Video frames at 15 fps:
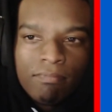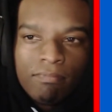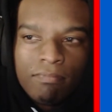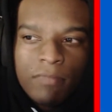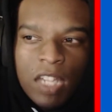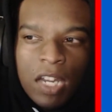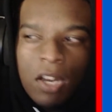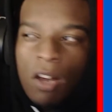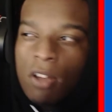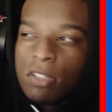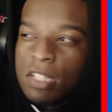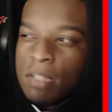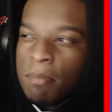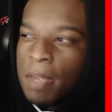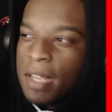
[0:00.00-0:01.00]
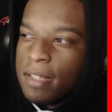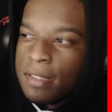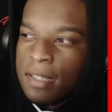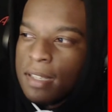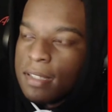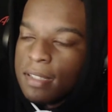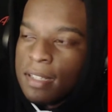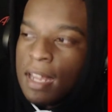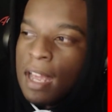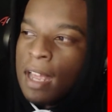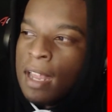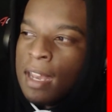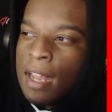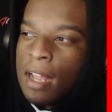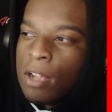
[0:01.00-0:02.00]
it all just makes sense and that
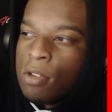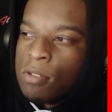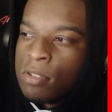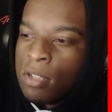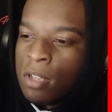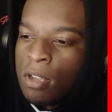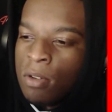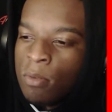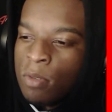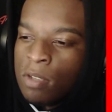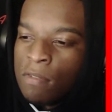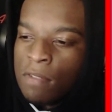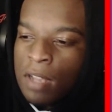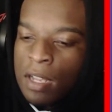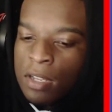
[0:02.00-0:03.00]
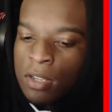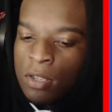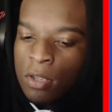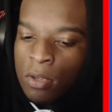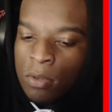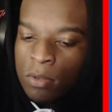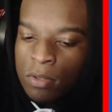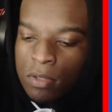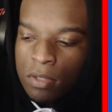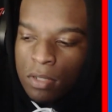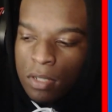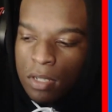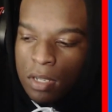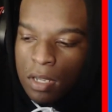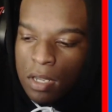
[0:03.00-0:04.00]
and that goes along with like you know
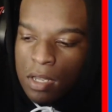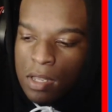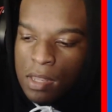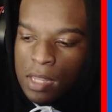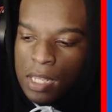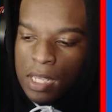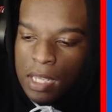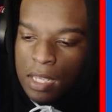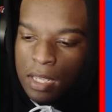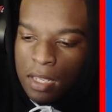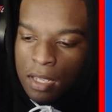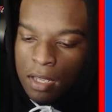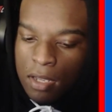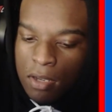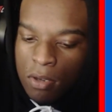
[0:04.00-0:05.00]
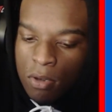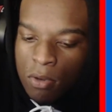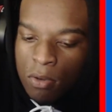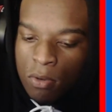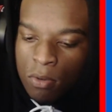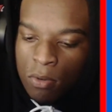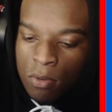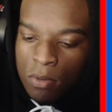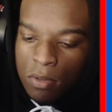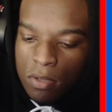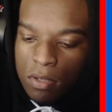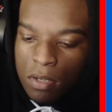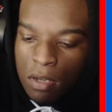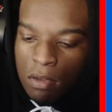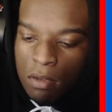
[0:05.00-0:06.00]
the whole
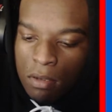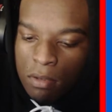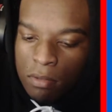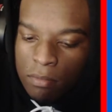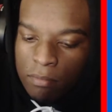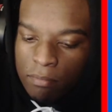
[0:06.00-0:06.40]
um